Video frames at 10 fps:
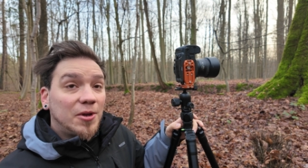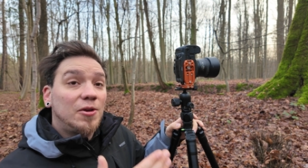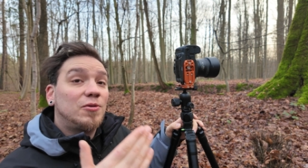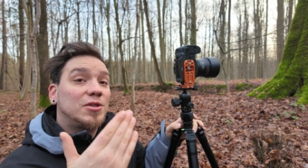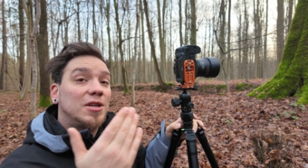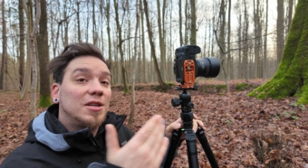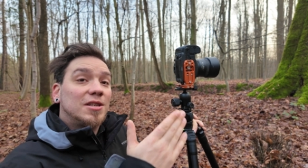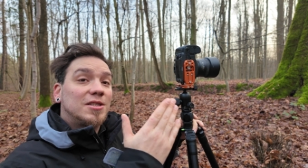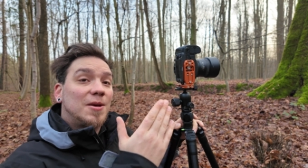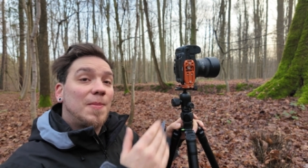using
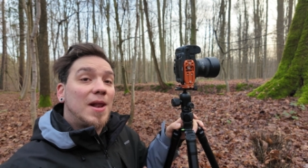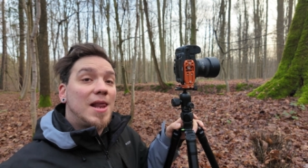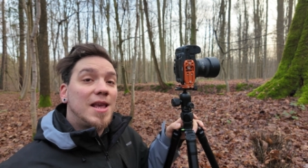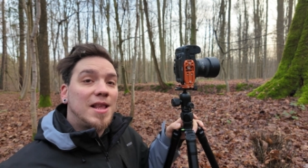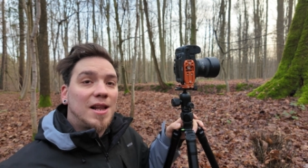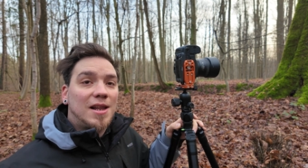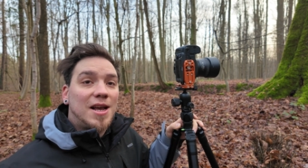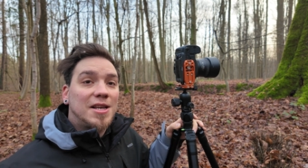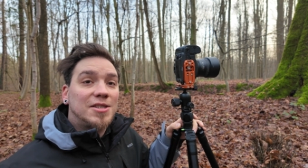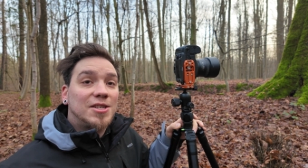some leading
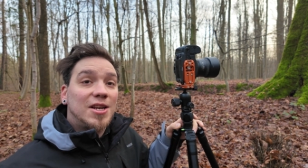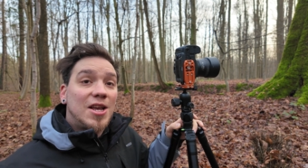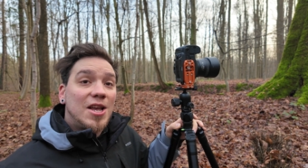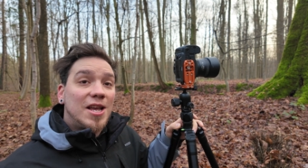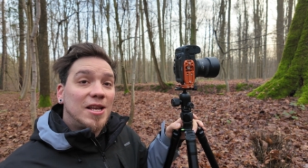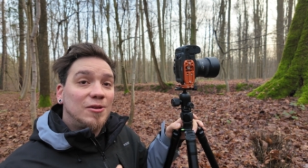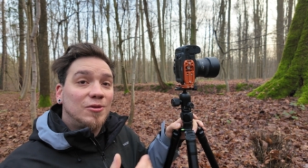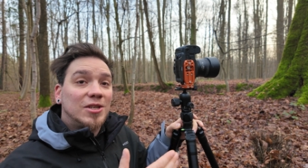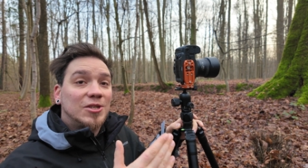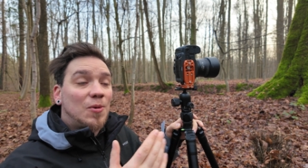lines into
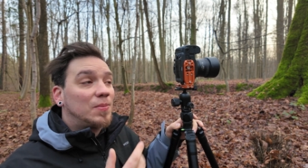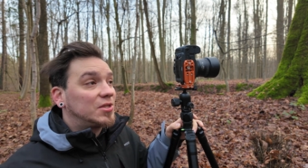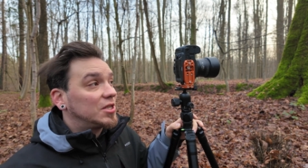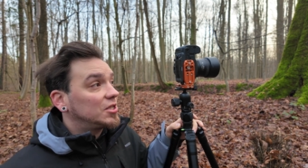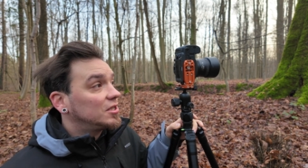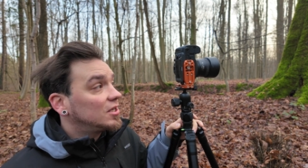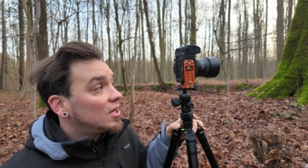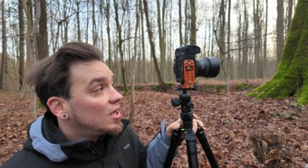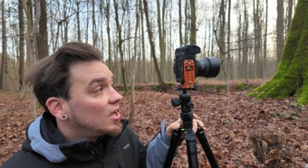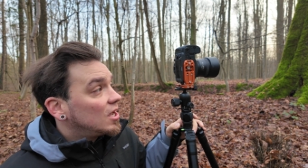this composition.
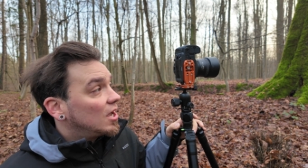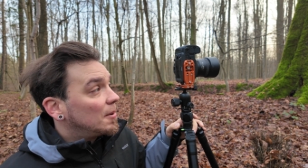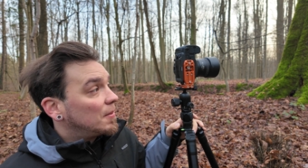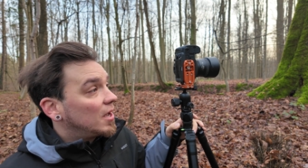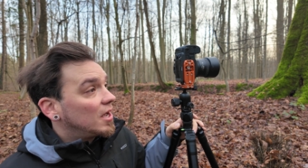I'm